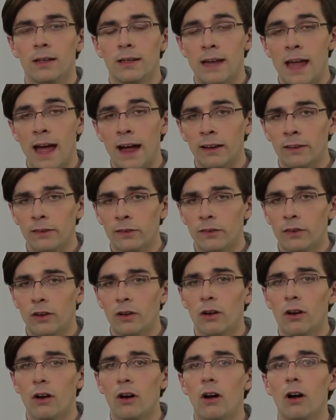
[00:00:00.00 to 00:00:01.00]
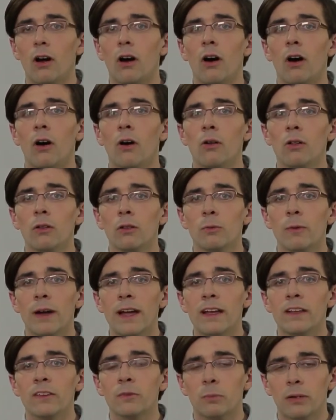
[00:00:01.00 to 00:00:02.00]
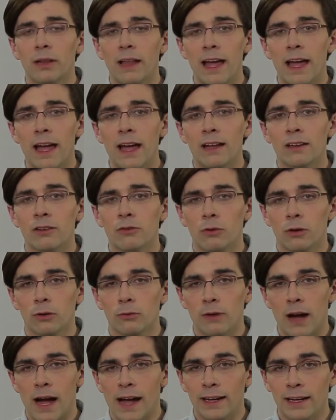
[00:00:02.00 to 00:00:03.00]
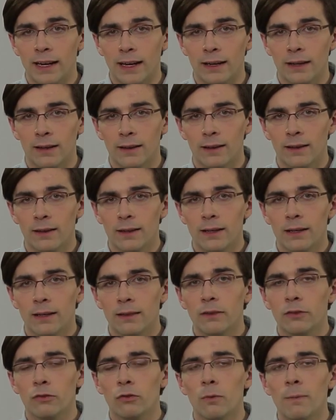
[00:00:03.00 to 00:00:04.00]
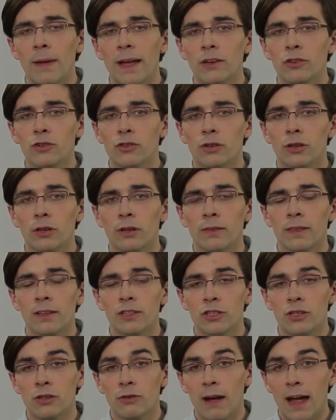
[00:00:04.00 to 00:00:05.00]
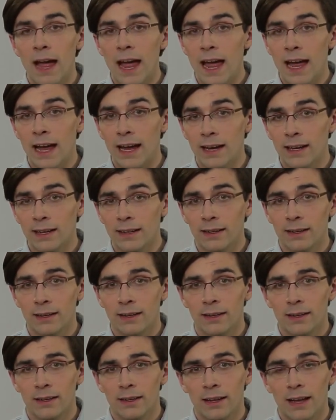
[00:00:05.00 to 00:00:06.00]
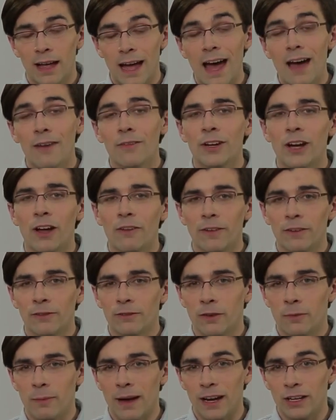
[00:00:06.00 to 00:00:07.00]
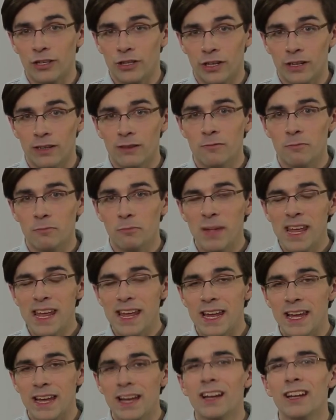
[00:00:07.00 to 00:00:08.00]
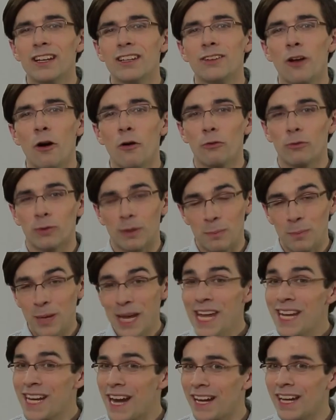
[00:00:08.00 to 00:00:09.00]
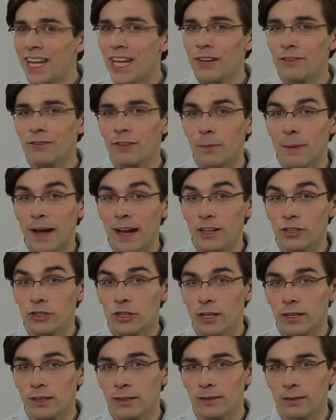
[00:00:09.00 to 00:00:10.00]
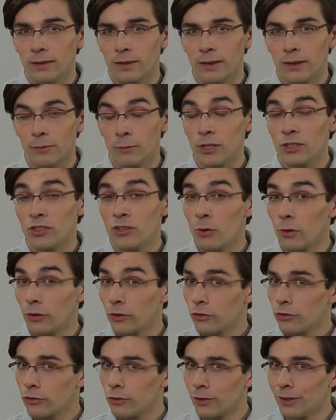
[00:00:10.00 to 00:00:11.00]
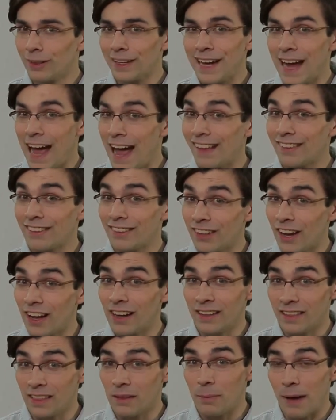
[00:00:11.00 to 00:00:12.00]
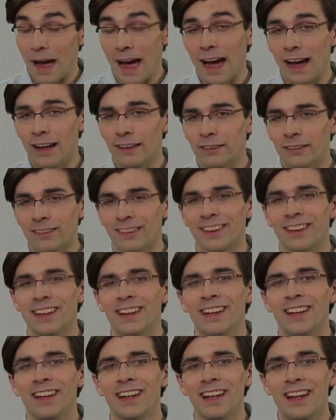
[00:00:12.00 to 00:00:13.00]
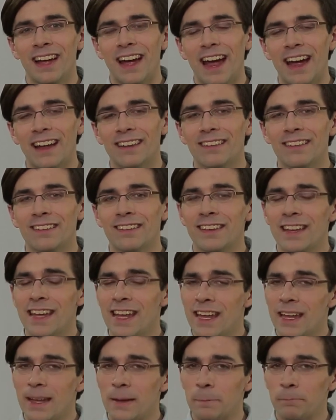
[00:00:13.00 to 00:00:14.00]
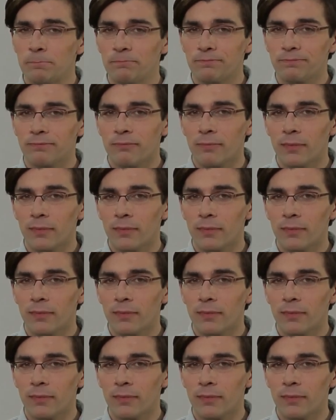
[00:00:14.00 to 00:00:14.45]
Next, always plan your writing. This will make sure that you, A, have enough information, B, don't repeat any information, which yours truly has done in the past, and C,